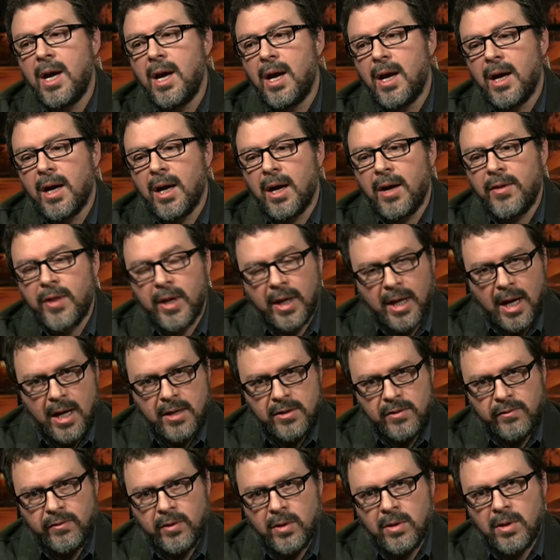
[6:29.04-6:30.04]
The
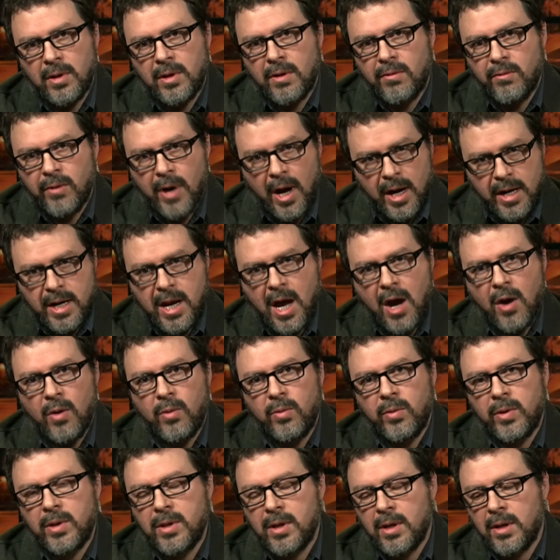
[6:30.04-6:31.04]
case right now
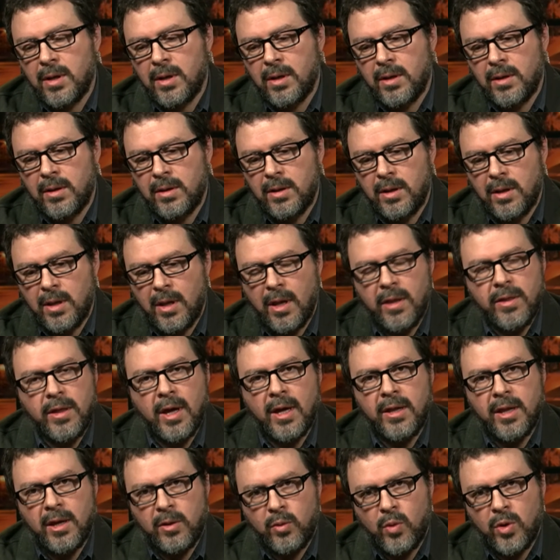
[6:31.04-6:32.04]
with,
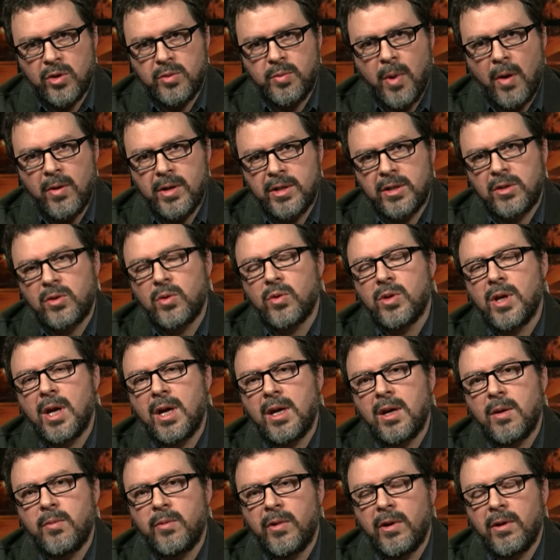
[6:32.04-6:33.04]
that was published
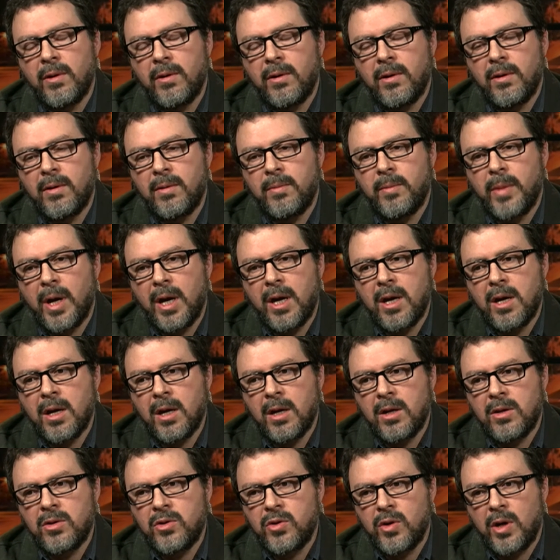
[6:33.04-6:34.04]
today by
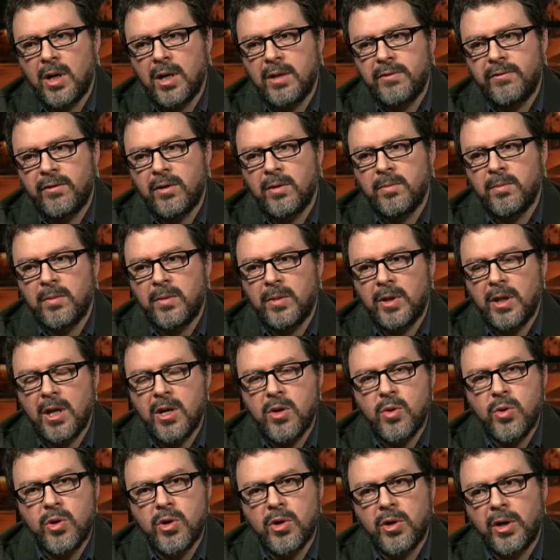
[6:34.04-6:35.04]
a journalist from The
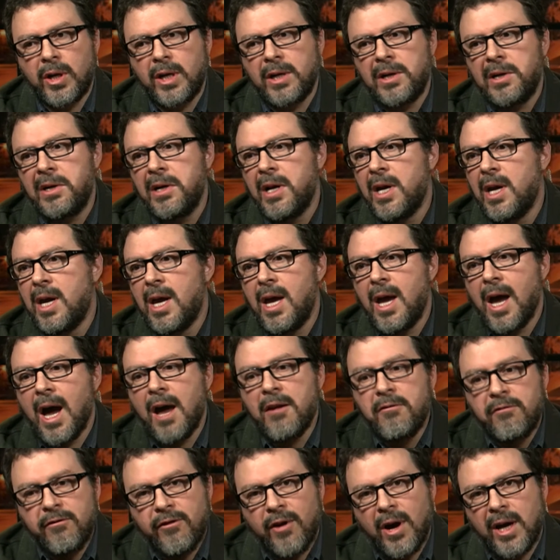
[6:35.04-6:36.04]
New Yorker.
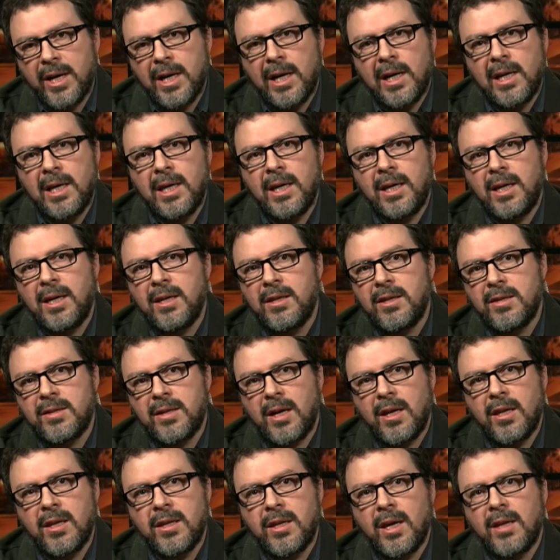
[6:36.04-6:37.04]
And finally, he
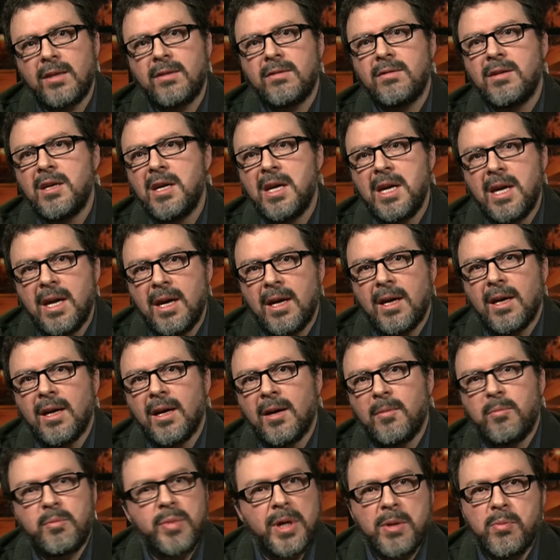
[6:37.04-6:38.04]
decided that
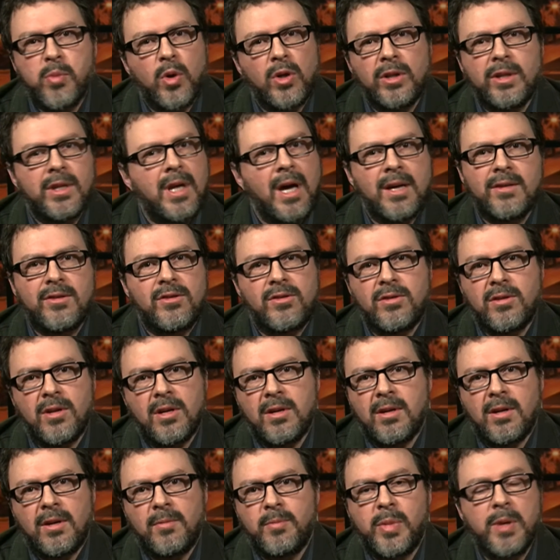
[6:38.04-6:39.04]
people
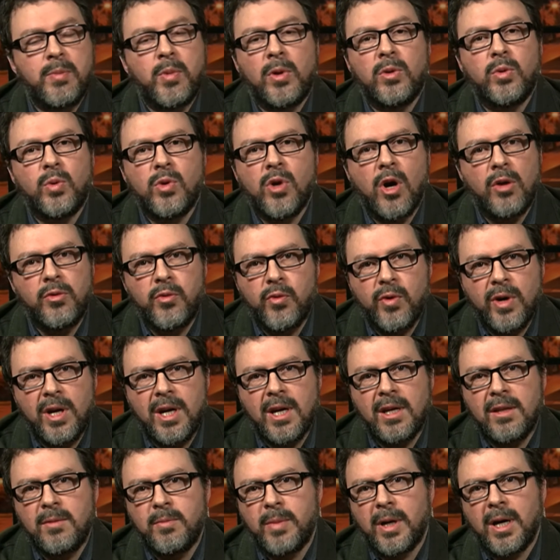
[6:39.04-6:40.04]
do not
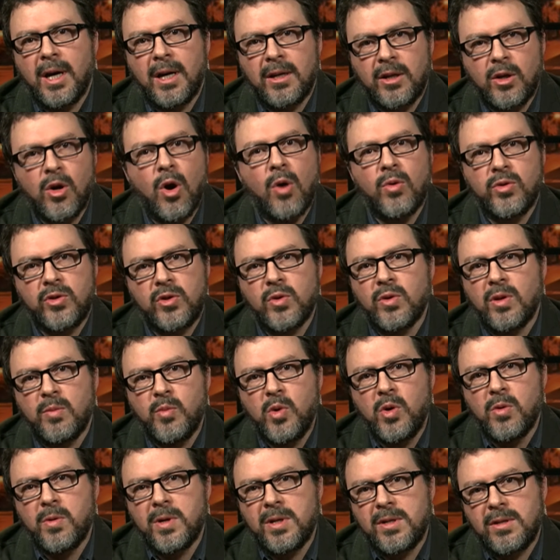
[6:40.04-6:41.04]
read, but goes to the
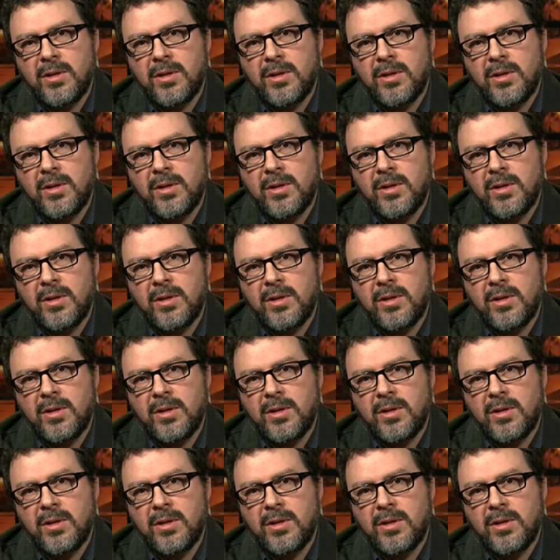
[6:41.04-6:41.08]
movies.